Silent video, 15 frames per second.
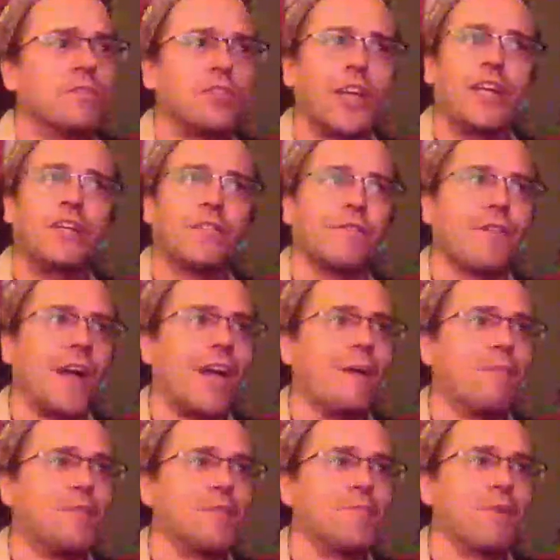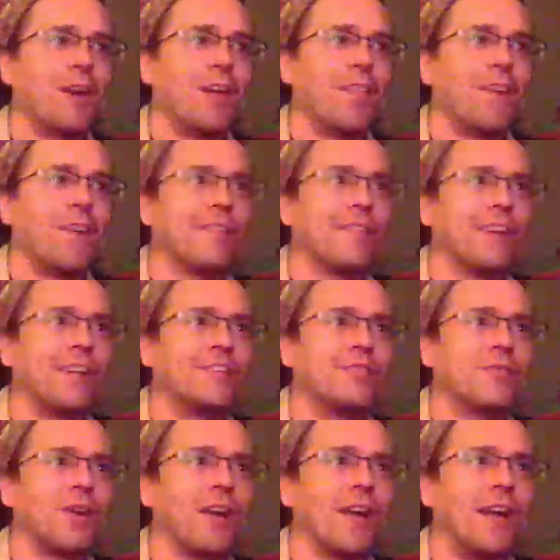Take your vitamins, brother.
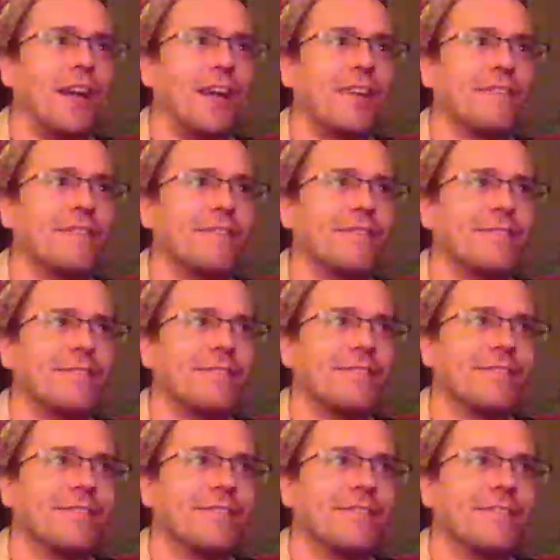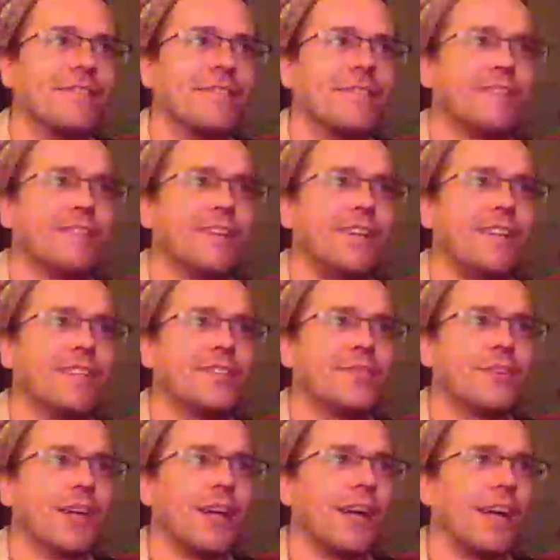That's right. That's
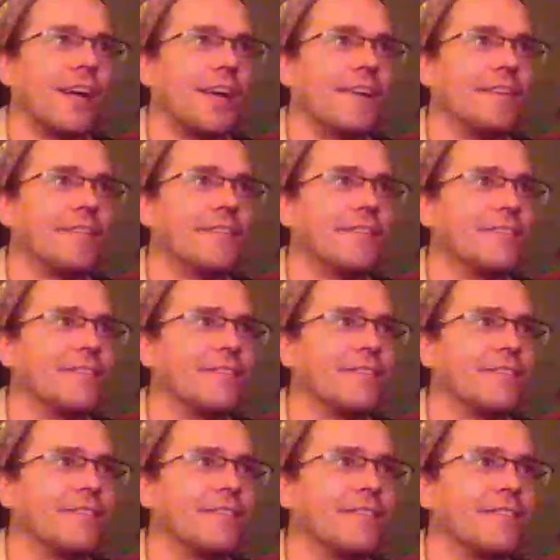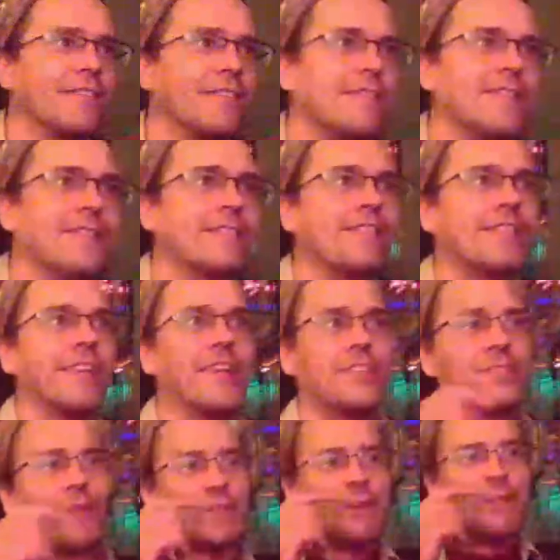right.
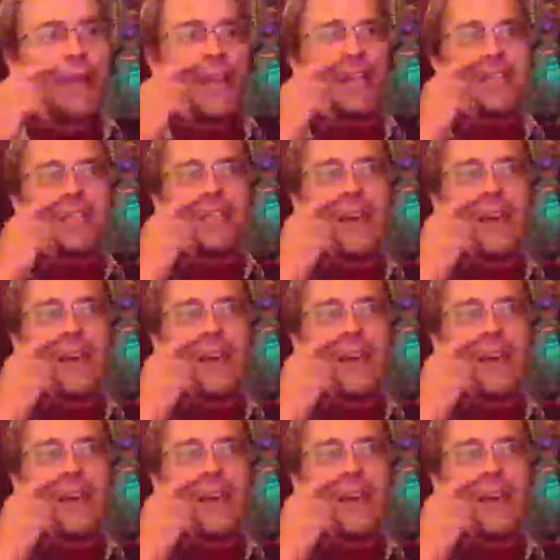That's what the man